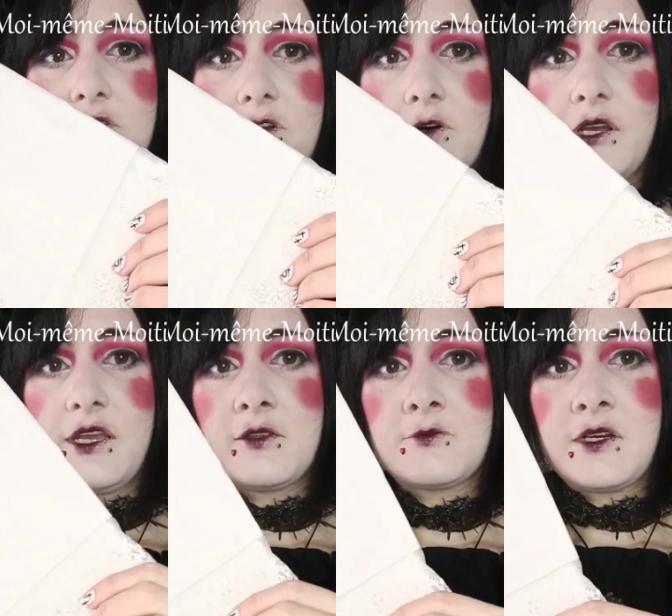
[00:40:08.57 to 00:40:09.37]
you saw
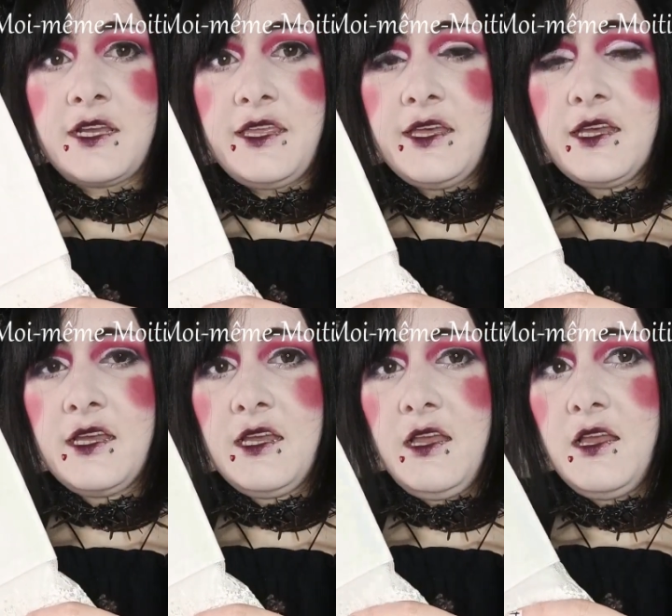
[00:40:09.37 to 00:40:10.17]
in my
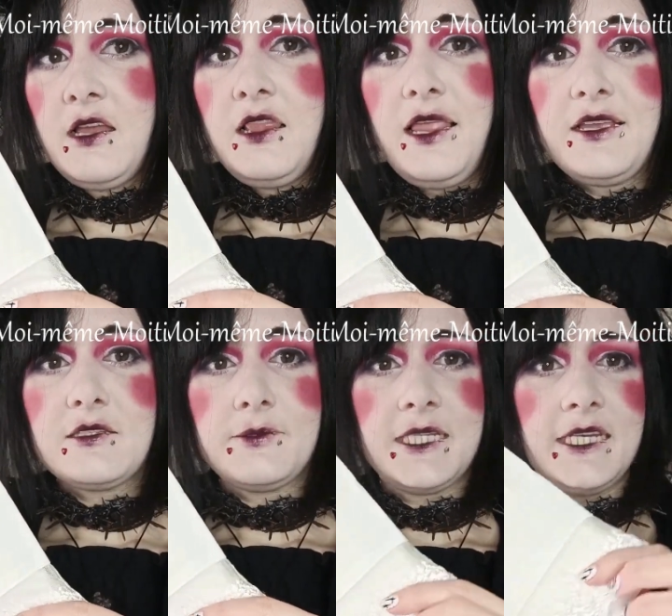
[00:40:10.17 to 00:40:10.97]

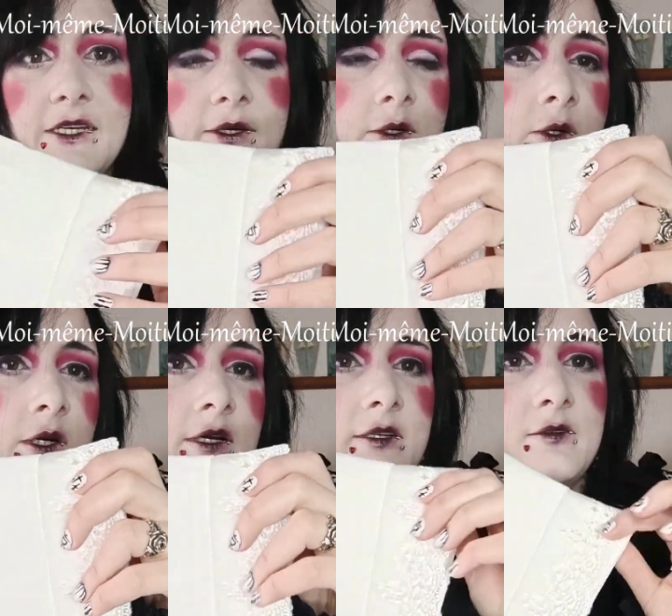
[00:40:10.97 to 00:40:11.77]
last
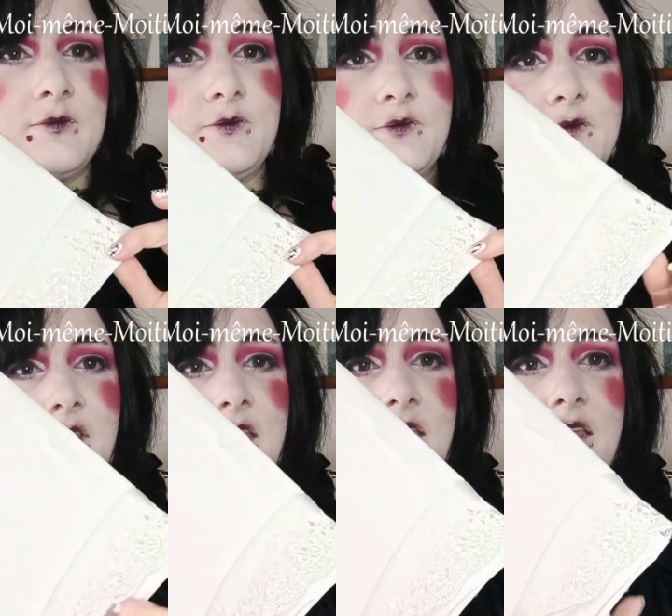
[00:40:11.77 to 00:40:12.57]
video.
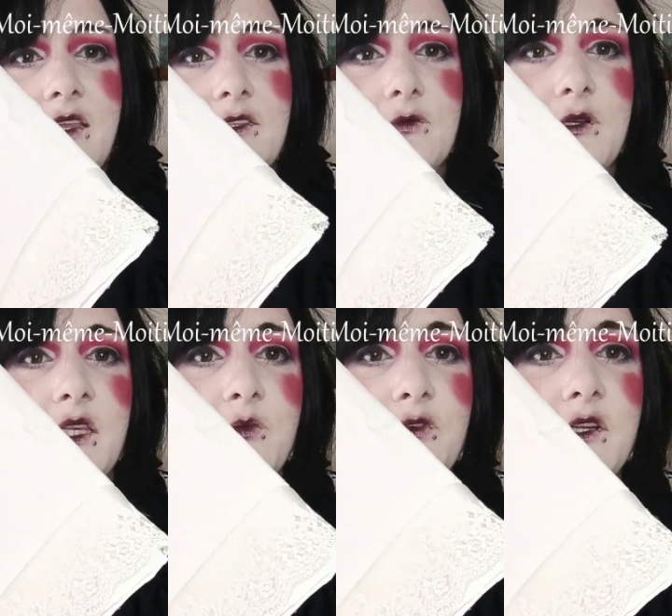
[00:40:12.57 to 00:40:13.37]
It's
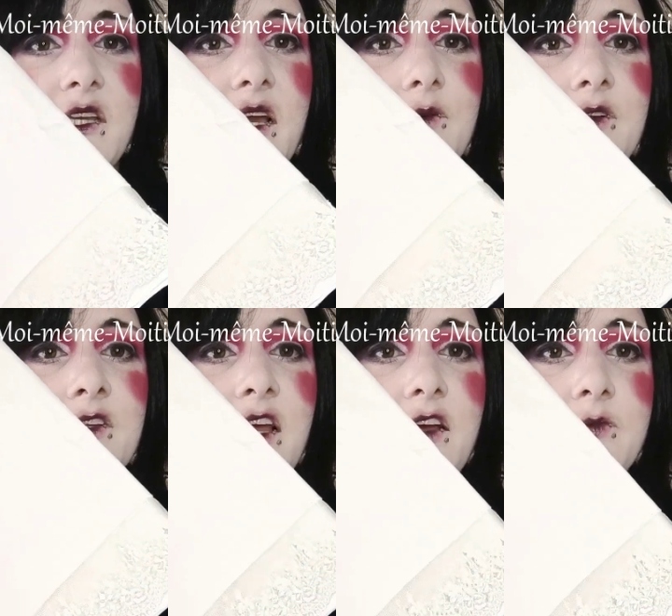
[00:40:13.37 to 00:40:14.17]
really pretty. I
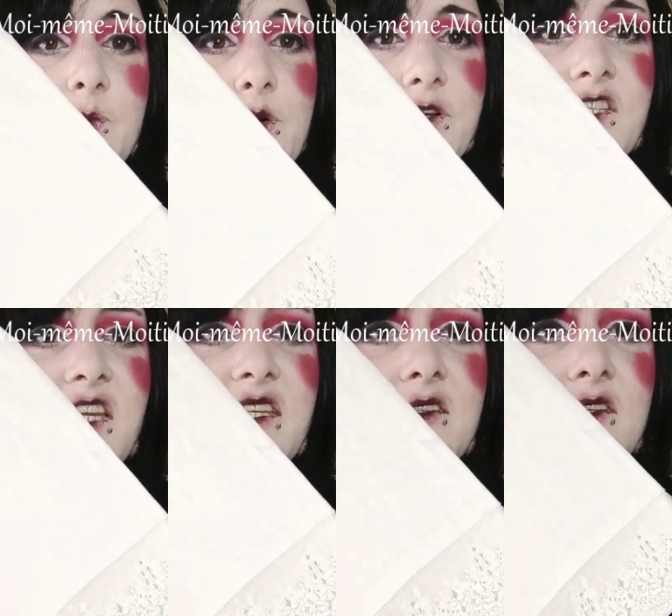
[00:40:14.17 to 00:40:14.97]
wouldn't have
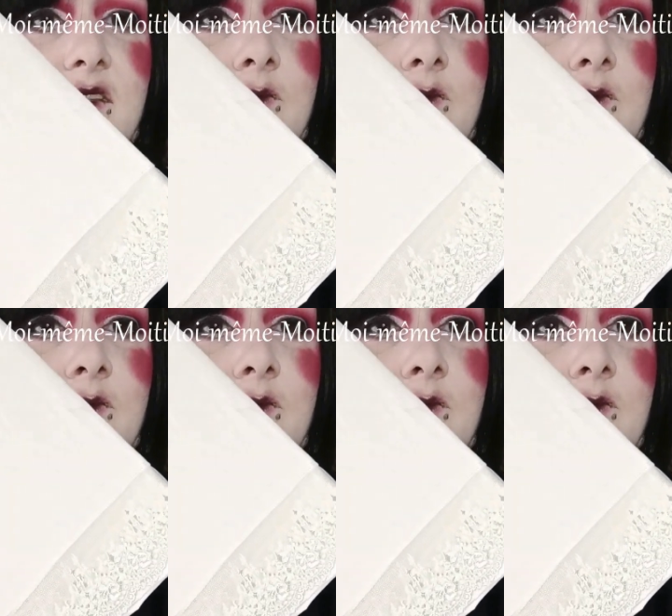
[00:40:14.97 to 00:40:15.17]
purchased